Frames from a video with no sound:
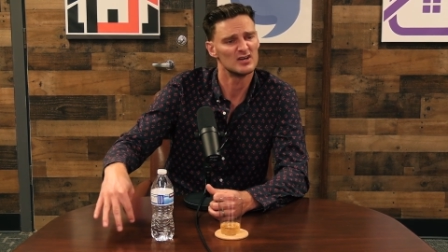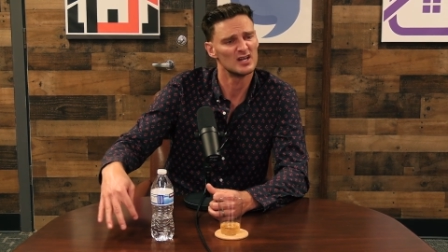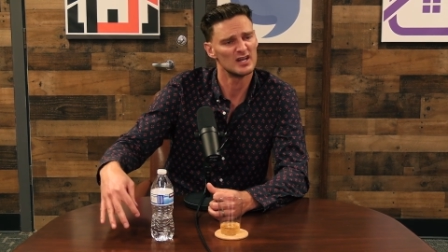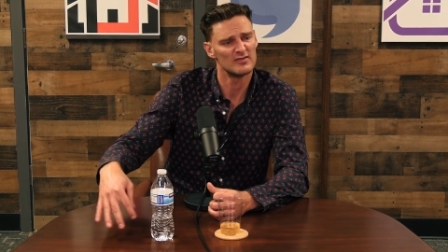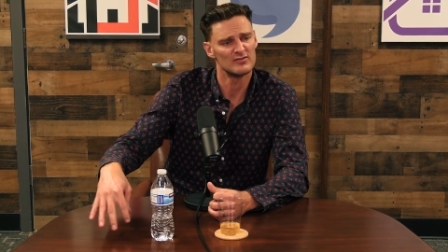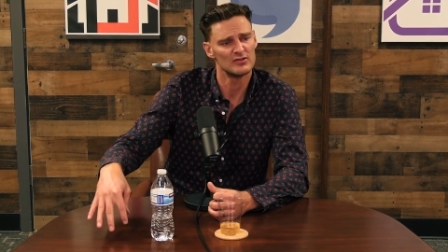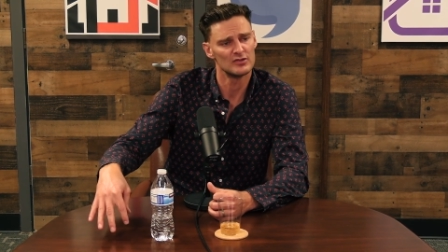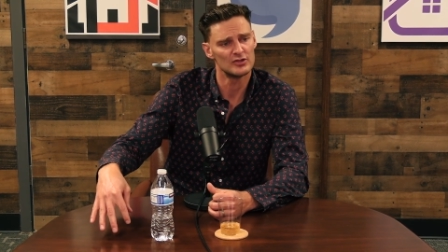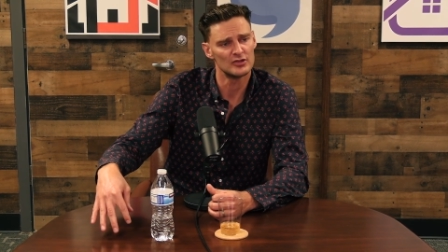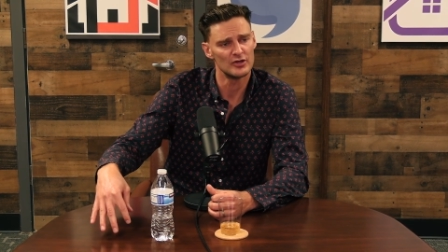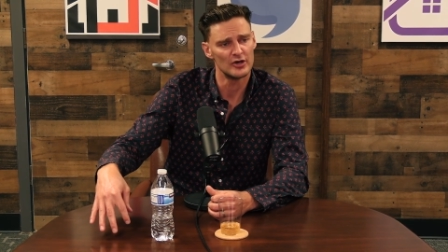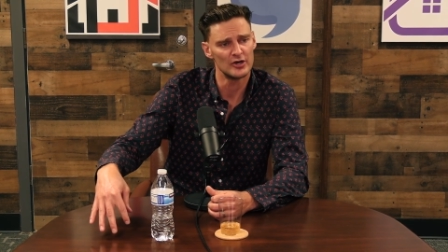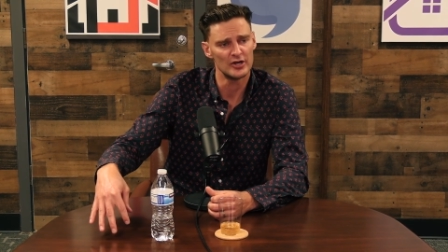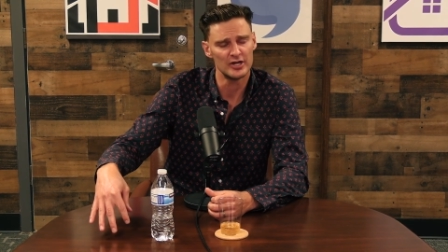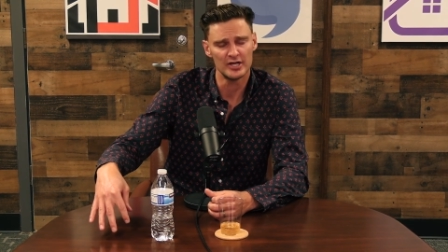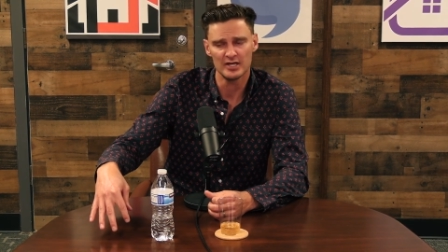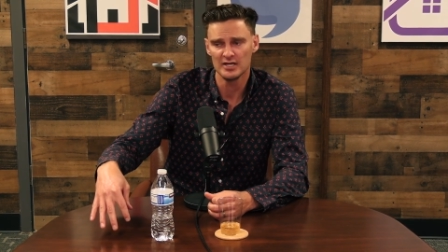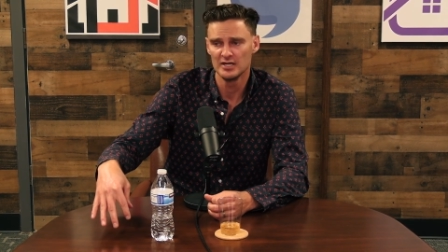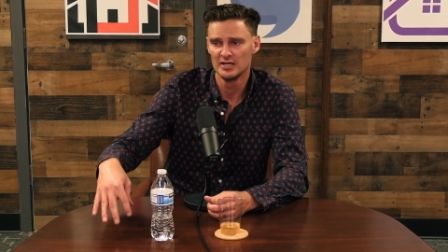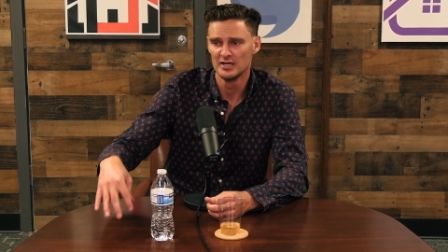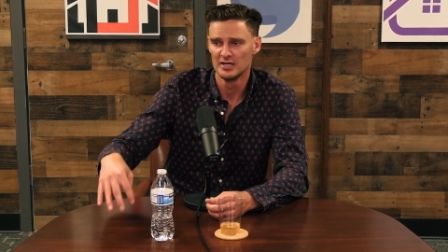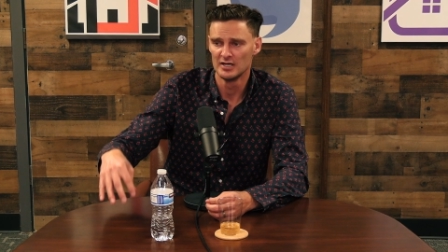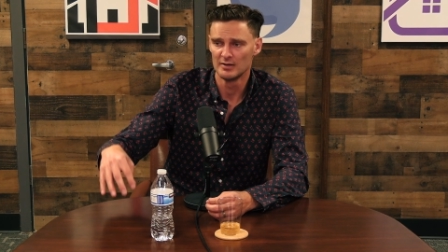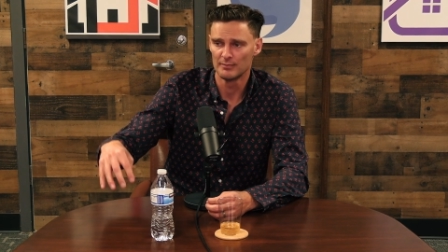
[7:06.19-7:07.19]
eleven
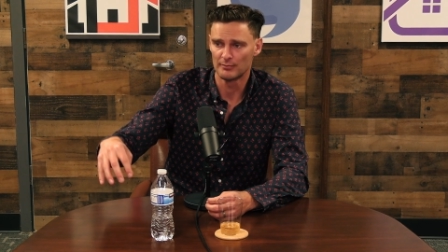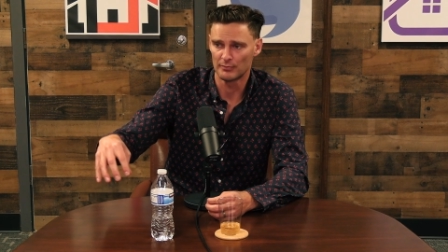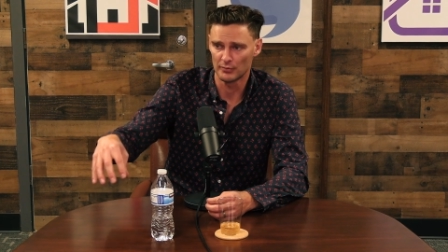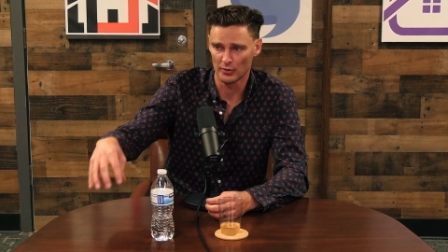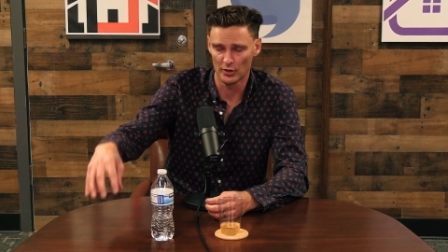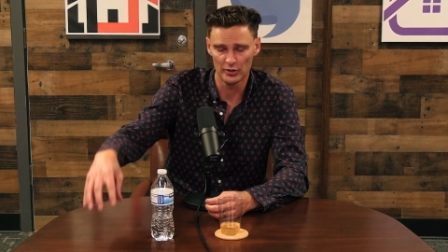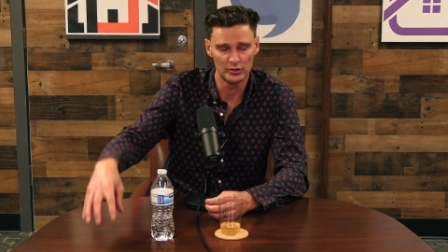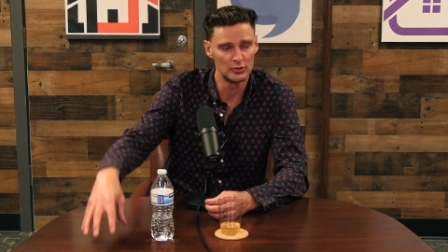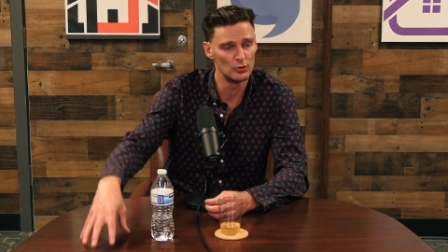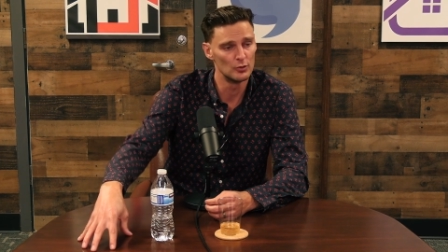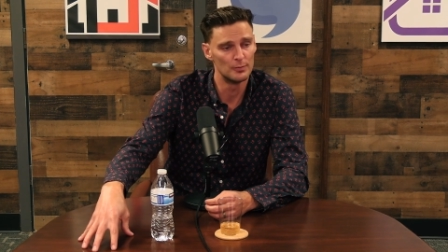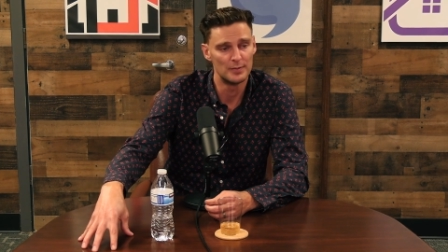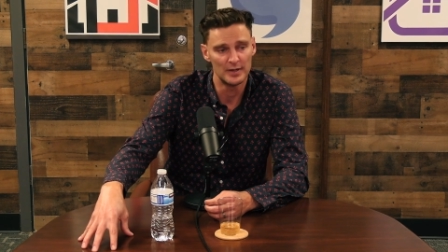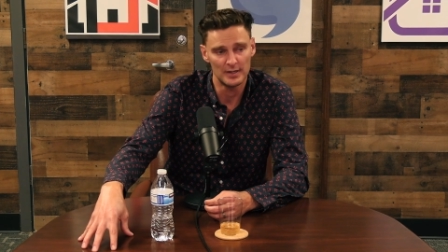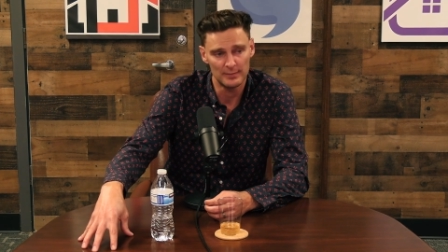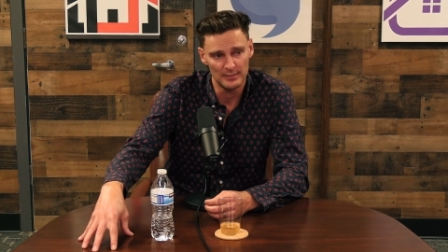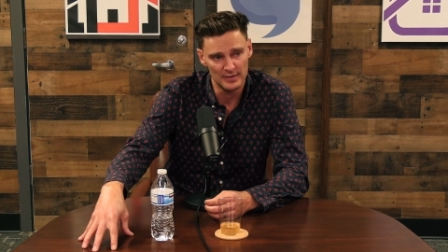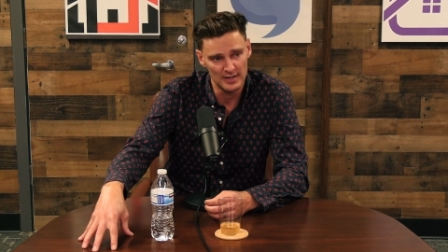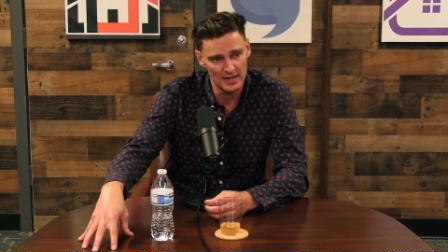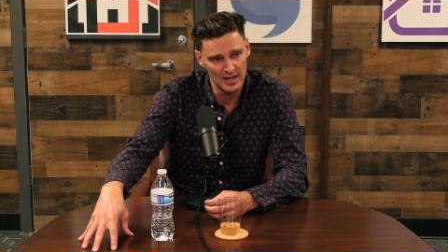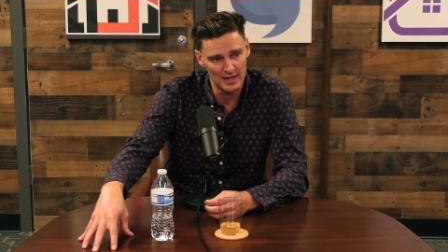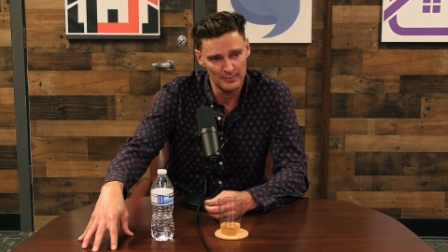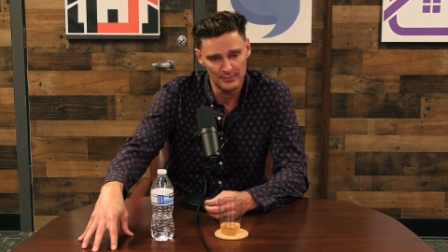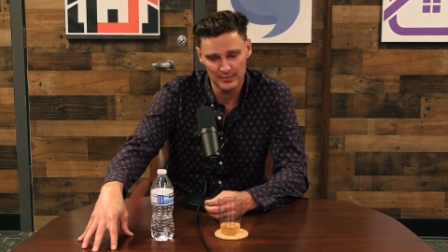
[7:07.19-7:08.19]
thirty. Broker would pick
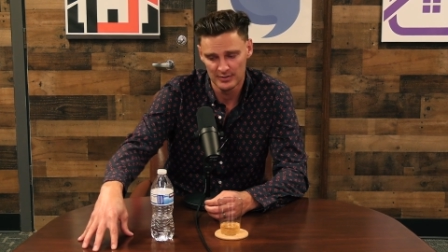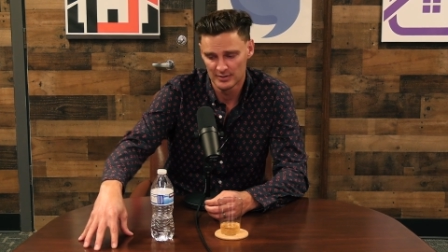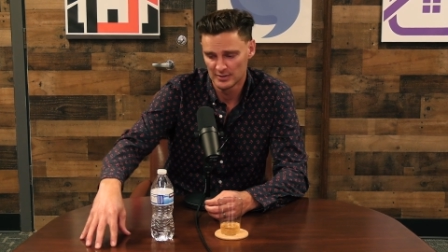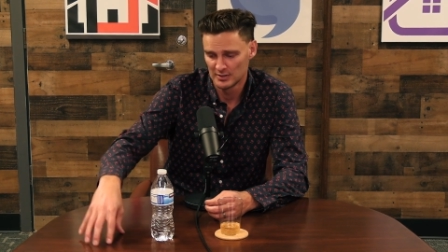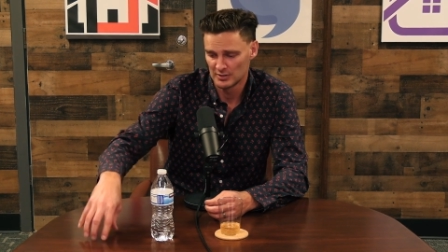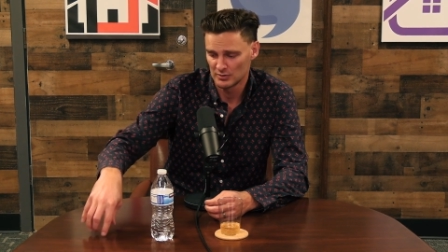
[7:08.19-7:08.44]
me up.